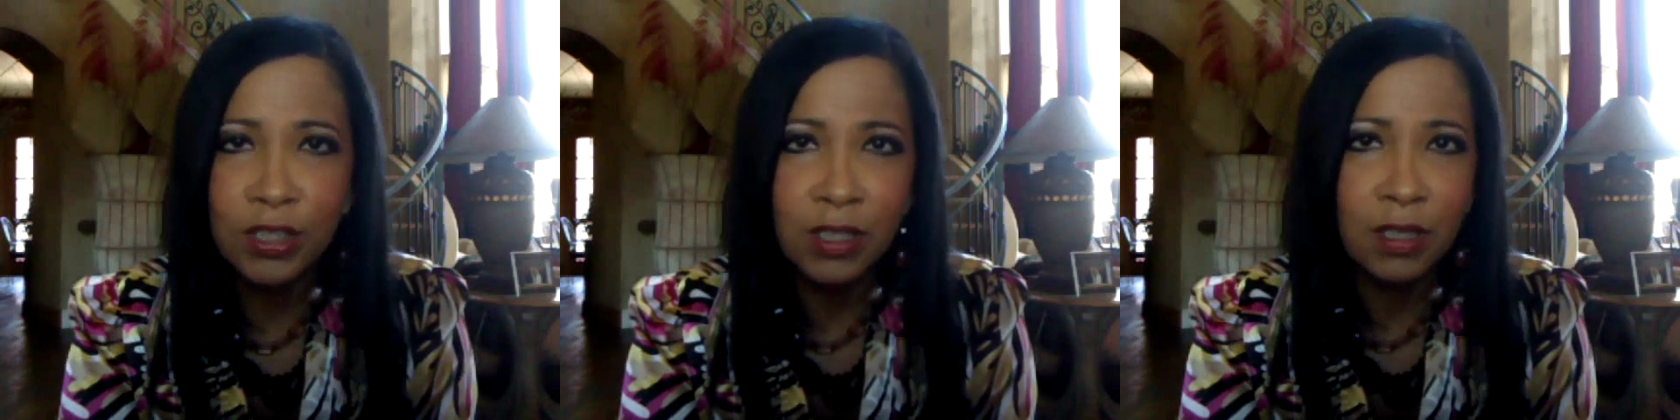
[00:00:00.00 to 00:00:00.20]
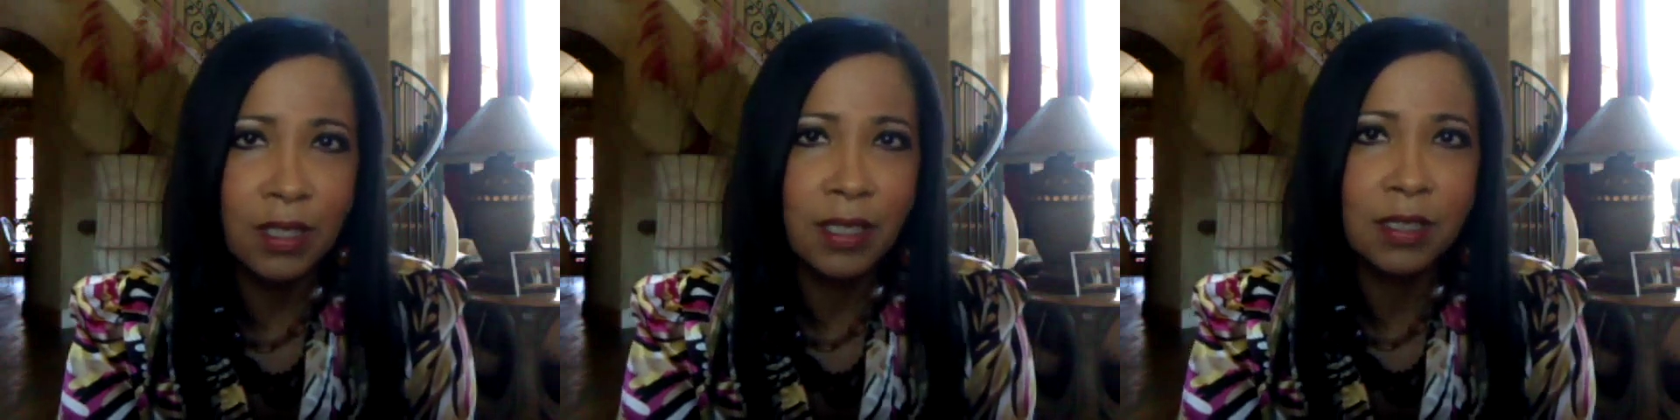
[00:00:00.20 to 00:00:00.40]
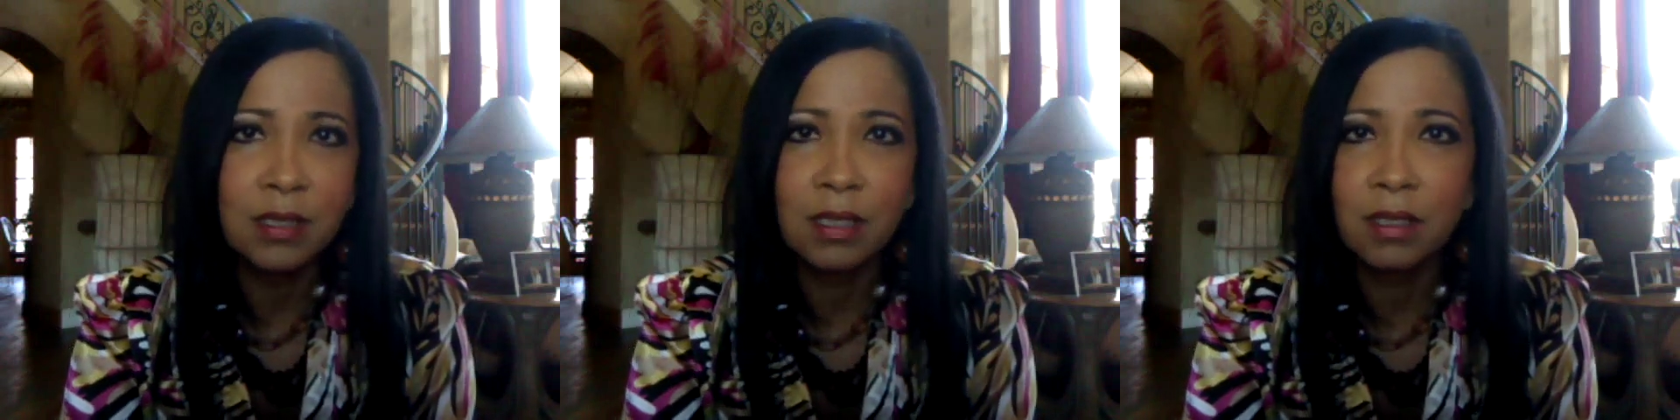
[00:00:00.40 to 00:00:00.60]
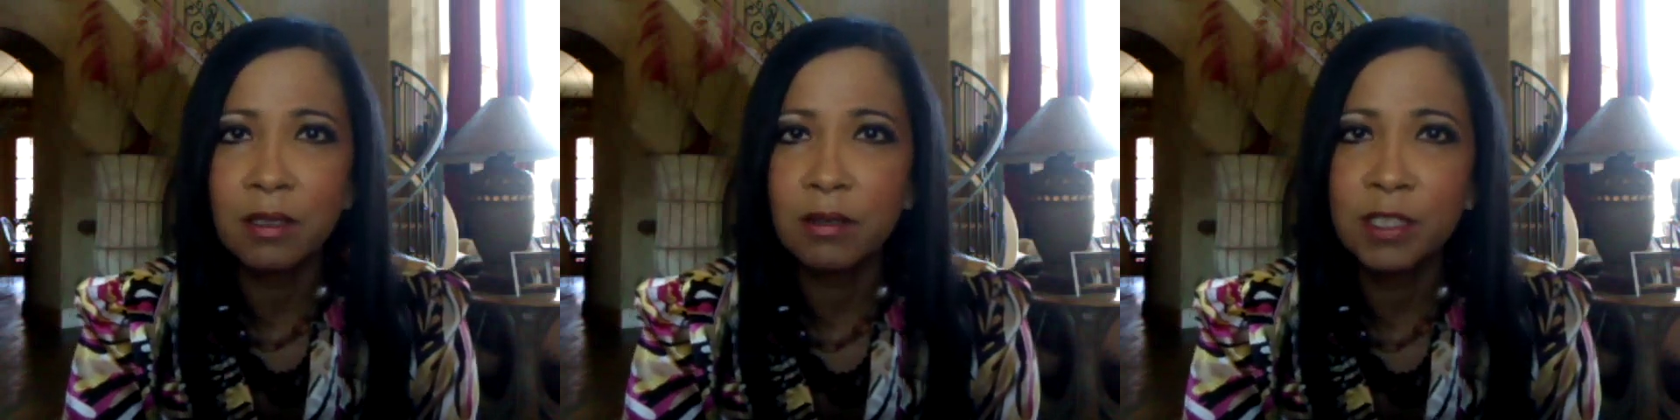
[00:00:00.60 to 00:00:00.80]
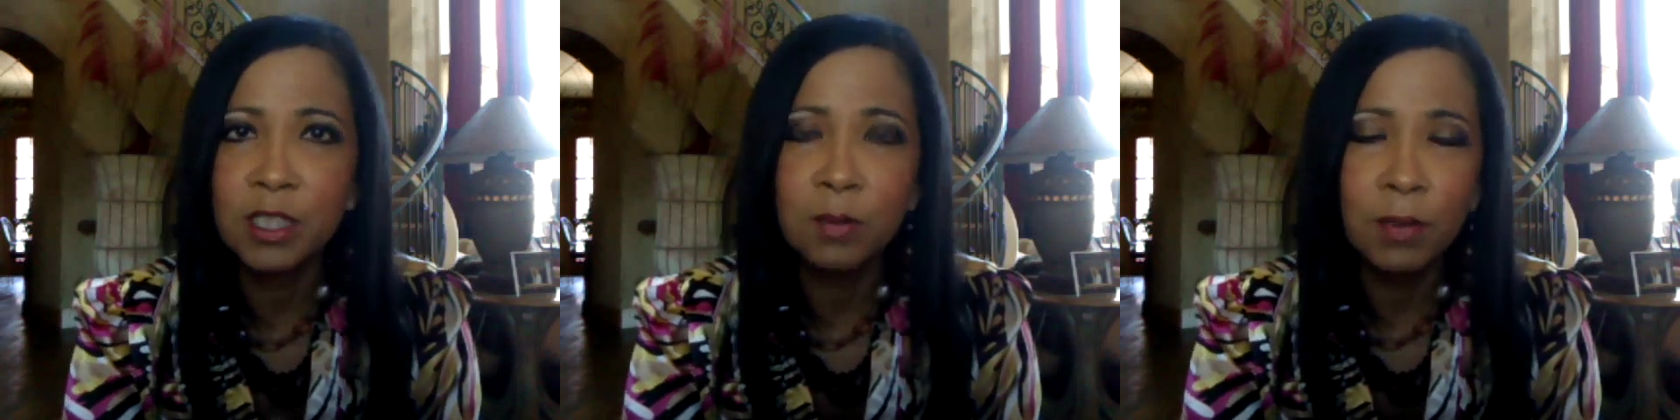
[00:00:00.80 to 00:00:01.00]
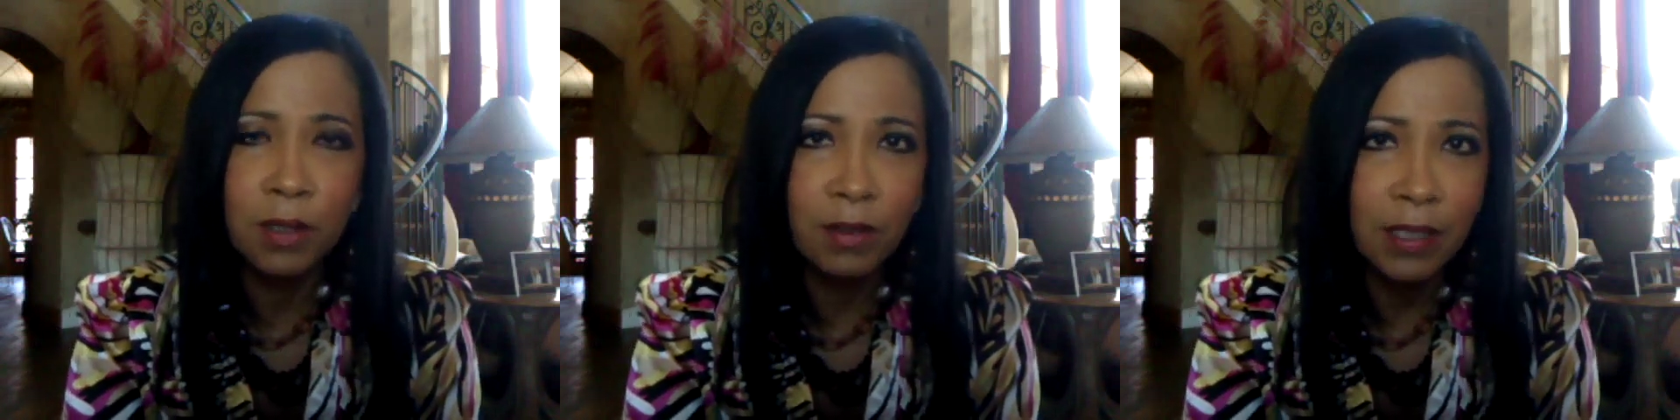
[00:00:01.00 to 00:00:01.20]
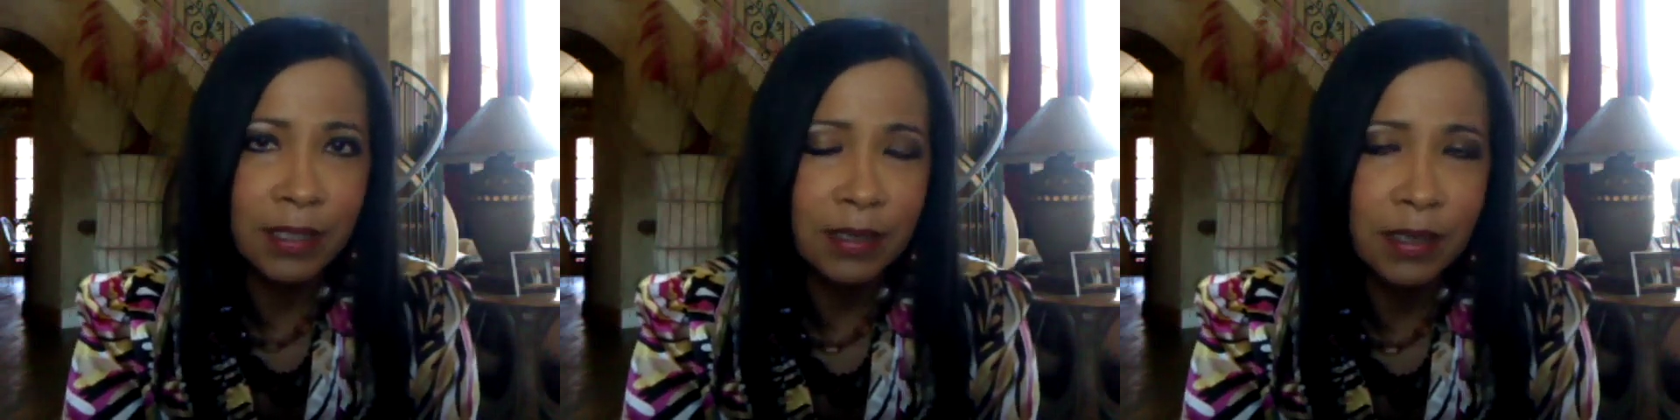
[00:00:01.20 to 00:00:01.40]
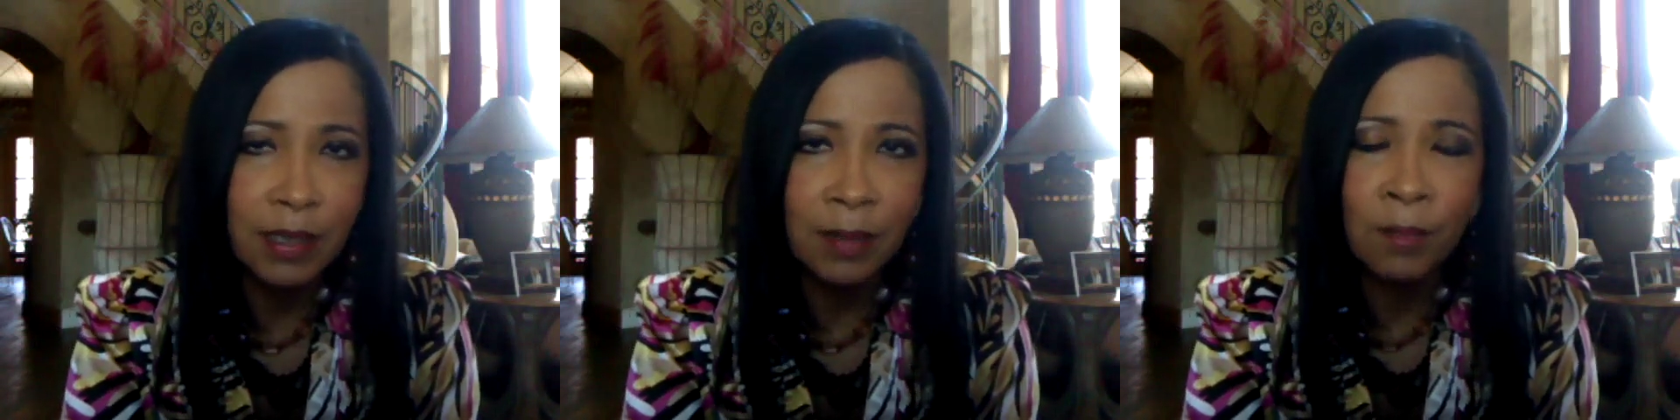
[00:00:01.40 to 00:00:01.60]
to things that they're
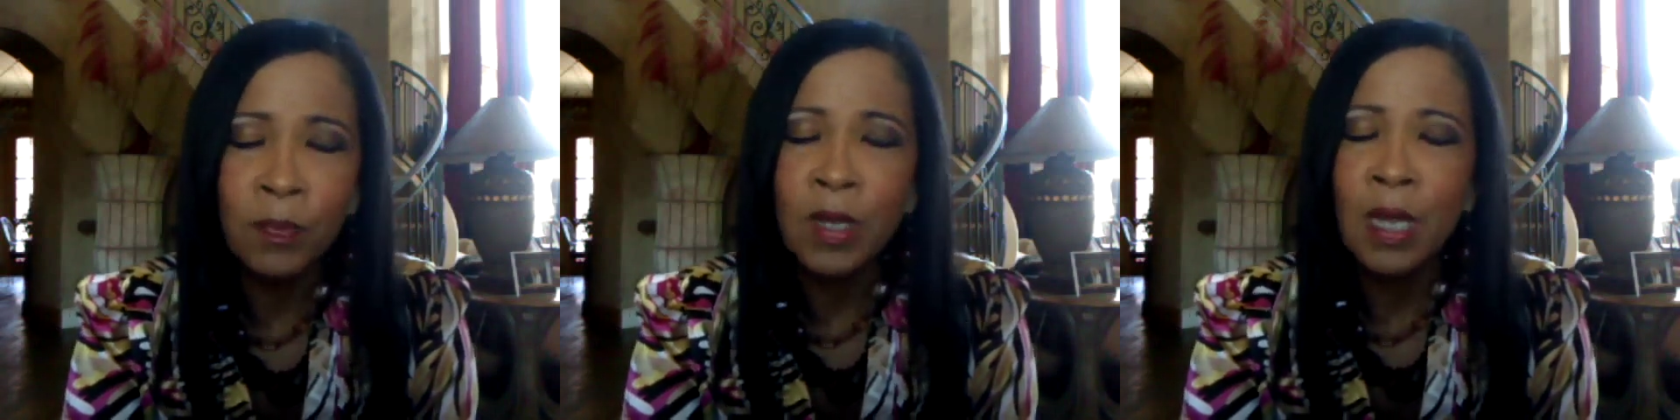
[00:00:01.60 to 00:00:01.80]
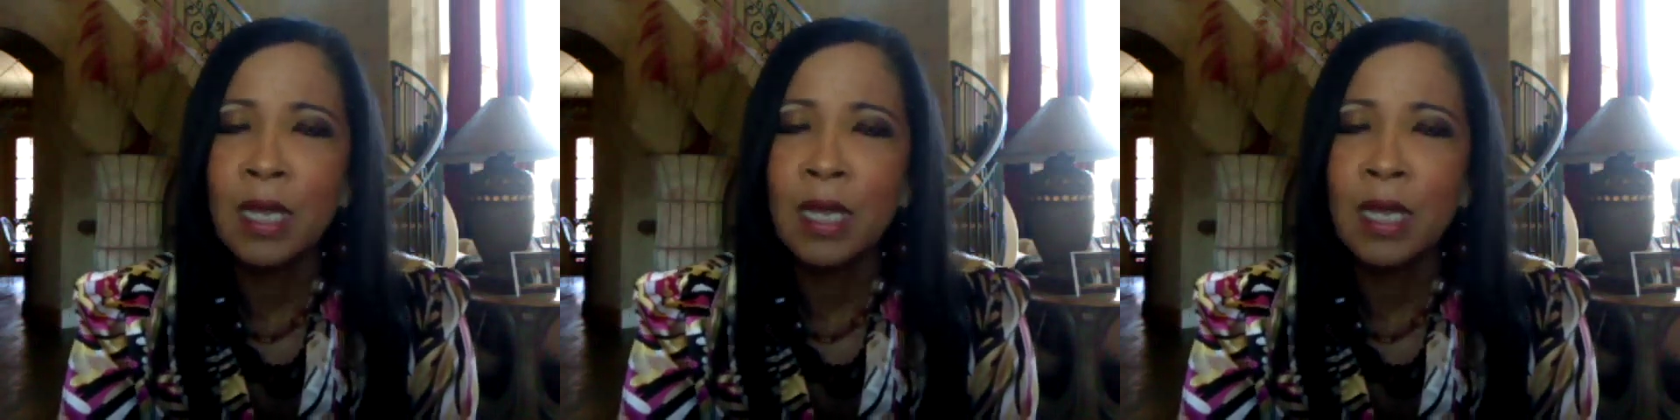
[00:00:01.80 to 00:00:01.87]
experiencing.